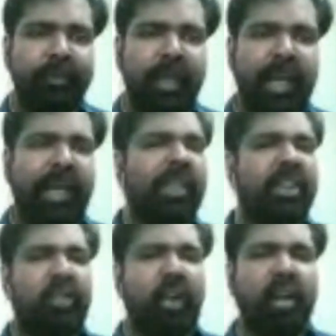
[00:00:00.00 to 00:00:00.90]
and his
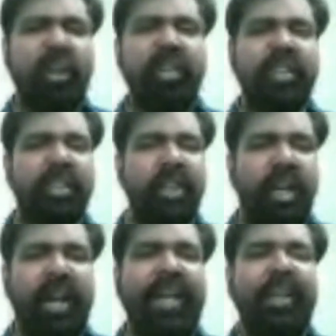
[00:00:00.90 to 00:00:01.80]
struggles
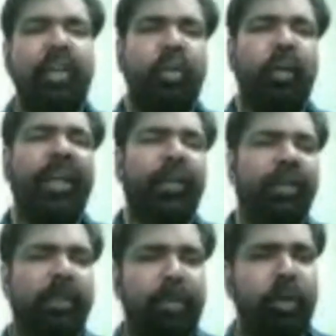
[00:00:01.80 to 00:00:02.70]
are intertwined with the
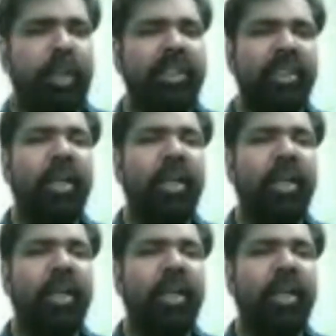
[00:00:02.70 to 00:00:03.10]
progress